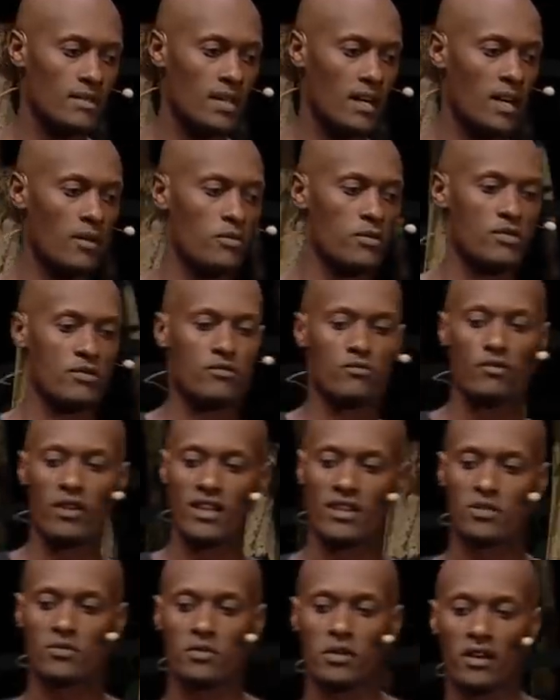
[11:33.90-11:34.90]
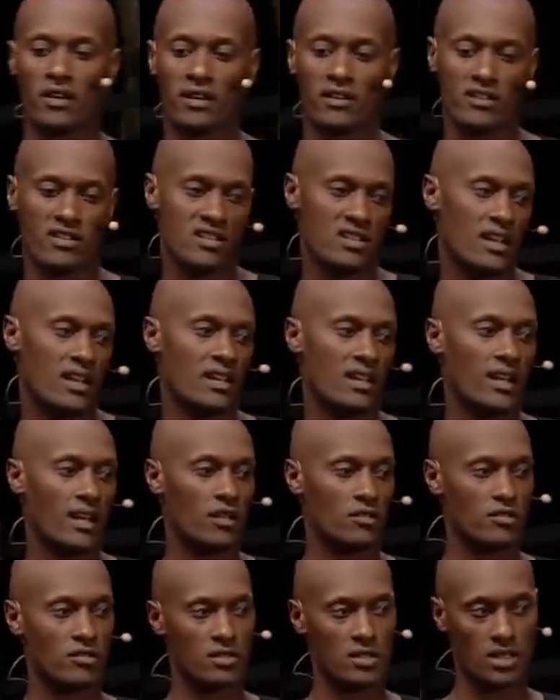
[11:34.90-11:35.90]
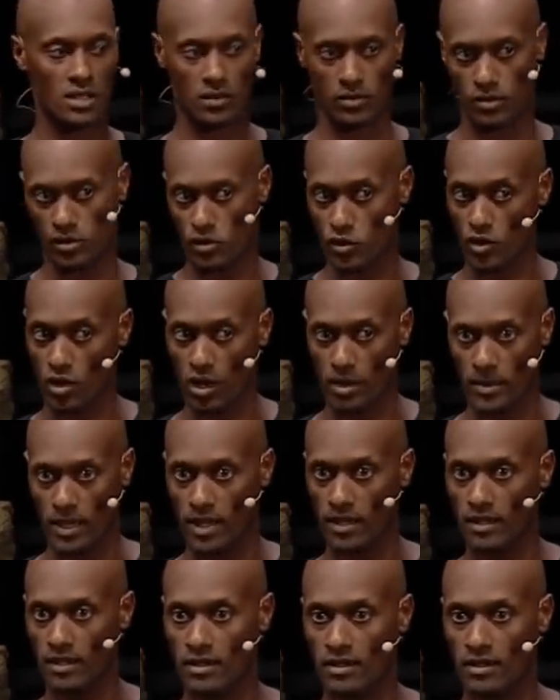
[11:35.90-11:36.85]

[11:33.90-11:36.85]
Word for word: I was raised without understanding how to deal with trauma.